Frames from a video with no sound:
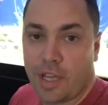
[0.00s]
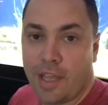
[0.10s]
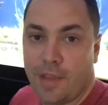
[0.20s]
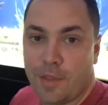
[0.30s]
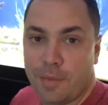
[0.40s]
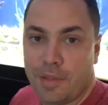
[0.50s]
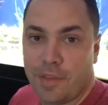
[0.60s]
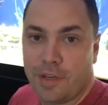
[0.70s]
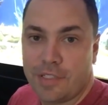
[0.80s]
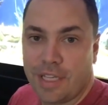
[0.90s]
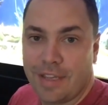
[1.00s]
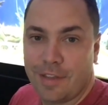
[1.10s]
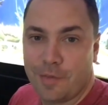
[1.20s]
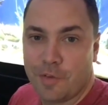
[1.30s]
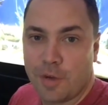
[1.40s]
I had them in there
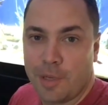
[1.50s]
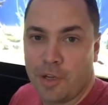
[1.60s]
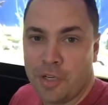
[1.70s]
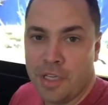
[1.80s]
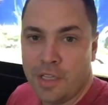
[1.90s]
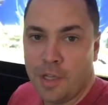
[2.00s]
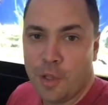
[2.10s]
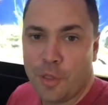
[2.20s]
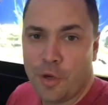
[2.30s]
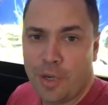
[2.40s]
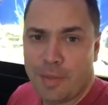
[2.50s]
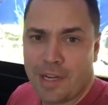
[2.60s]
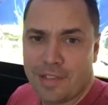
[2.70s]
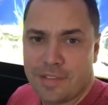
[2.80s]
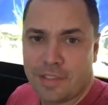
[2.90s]
together for about thirty
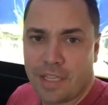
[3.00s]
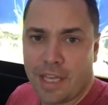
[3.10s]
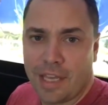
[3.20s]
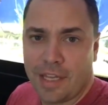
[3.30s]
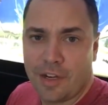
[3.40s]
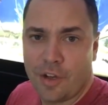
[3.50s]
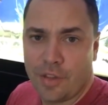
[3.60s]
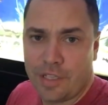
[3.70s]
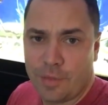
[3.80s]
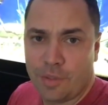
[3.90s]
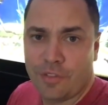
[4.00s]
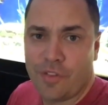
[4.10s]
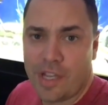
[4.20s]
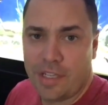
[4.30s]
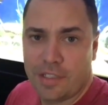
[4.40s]
minutes, and all they did was
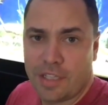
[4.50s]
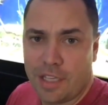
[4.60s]
fight.